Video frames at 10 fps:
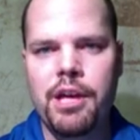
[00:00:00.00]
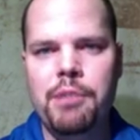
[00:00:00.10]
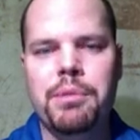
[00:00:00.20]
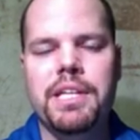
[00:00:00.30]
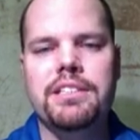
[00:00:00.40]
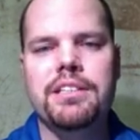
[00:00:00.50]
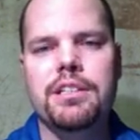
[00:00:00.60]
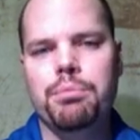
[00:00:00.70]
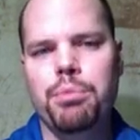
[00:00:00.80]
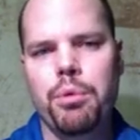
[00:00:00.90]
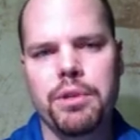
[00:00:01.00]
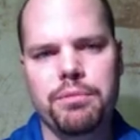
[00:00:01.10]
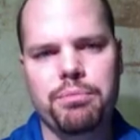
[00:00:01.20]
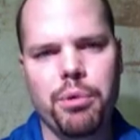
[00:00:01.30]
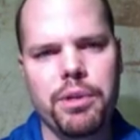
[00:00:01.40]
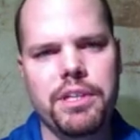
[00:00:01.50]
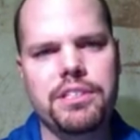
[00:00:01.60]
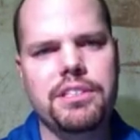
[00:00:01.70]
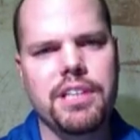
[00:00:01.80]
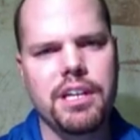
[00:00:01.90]
but that's not the point. The point is to
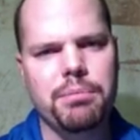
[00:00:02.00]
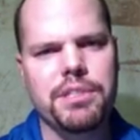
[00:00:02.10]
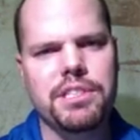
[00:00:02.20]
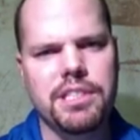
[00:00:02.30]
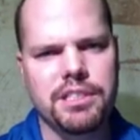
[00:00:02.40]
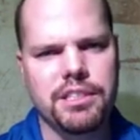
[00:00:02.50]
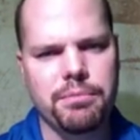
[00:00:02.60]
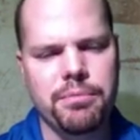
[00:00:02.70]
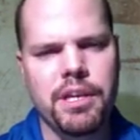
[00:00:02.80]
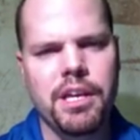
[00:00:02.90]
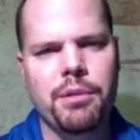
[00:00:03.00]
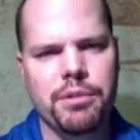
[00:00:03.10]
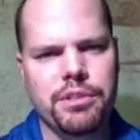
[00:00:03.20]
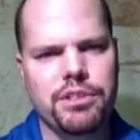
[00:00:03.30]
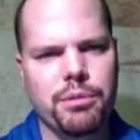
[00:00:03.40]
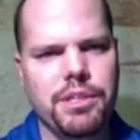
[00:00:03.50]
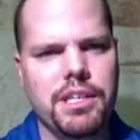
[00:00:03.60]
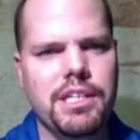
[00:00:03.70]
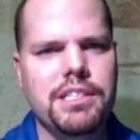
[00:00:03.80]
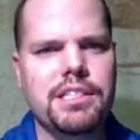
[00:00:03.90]
set up a system, and we're going to start with an
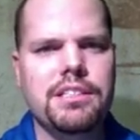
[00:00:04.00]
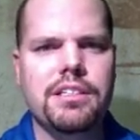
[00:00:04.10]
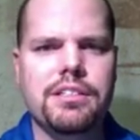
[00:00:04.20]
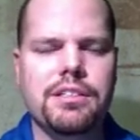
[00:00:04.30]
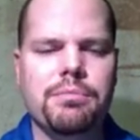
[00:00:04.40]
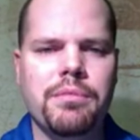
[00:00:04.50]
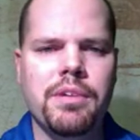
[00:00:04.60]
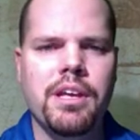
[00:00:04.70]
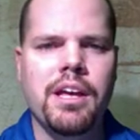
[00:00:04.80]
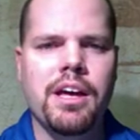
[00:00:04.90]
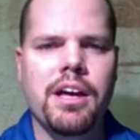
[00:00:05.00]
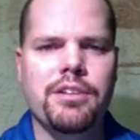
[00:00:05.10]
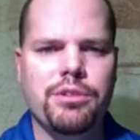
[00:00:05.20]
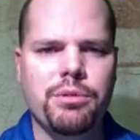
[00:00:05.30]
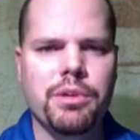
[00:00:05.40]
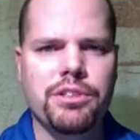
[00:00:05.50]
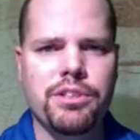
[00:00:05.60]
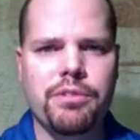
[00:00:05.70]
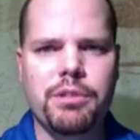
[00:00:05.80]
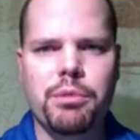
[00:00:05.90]
easy system so that we can
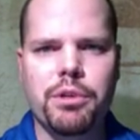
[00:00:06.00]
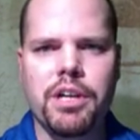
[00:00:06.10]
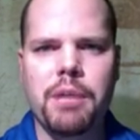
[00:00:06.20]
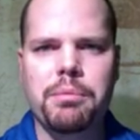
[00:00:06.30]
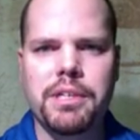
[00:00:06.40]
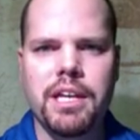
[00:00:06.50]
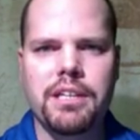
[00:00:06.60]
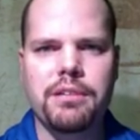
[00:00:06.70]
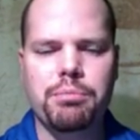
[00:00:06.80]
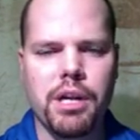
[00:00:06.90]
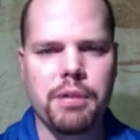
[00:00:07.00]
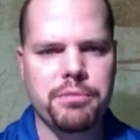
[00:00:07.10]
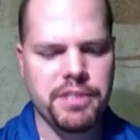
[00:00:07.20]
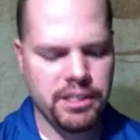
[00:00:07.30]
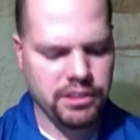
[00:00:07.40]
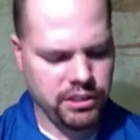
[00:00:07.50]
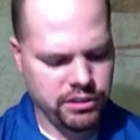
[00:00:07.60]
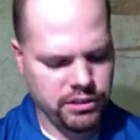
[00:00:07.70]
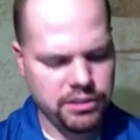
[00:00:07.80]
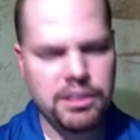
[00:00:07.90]
solve a little more complicated problems than such
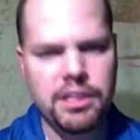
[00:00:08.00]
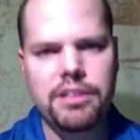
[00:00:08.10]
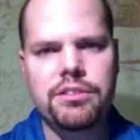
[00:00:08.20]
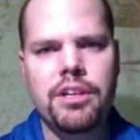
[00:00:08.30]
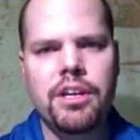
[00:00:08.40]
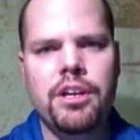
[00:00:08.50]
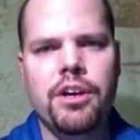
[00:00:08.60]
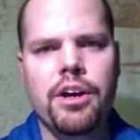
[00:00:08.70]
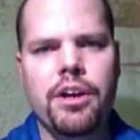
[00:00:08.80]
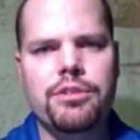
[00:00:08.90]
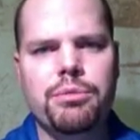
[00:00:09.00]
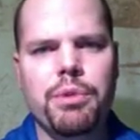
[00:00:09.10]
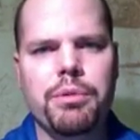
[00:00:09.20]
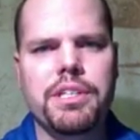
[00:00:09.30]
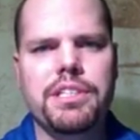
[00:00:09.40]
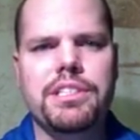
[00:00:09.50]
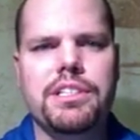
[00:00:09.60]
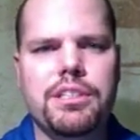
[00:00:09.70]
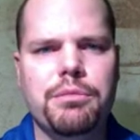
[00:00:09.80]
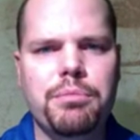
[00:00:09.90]
as this. So what would the
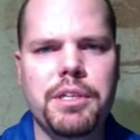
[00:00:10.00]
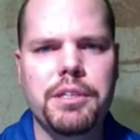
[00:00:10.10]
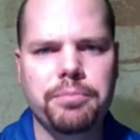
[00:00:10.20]
system be?